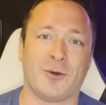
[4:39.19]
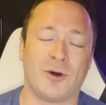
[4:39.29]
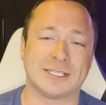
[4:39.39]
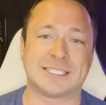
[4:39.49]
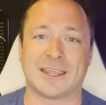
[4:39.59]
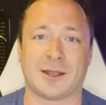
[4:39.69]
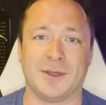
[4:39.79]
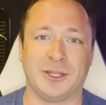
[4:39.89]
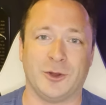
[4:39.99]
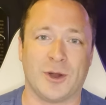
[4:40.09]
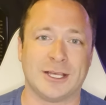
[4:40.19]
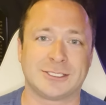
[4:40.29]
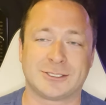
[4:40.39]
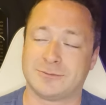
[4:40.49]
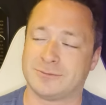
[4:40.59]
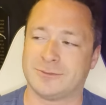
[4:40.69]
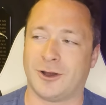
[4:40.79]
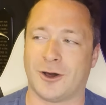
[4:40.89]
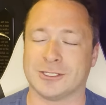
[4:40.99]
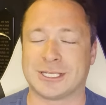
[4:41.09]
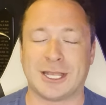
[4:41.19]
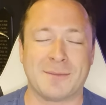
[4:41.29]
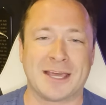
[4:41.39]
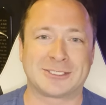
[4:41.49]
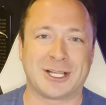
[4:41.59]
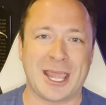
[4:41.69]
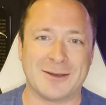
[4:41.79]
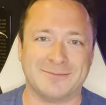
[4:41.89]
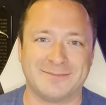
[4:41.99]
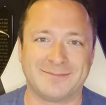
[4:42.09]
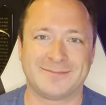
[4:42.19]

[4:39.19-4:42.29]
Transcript: want to say that I'm in the US, all of a sudden I magically am.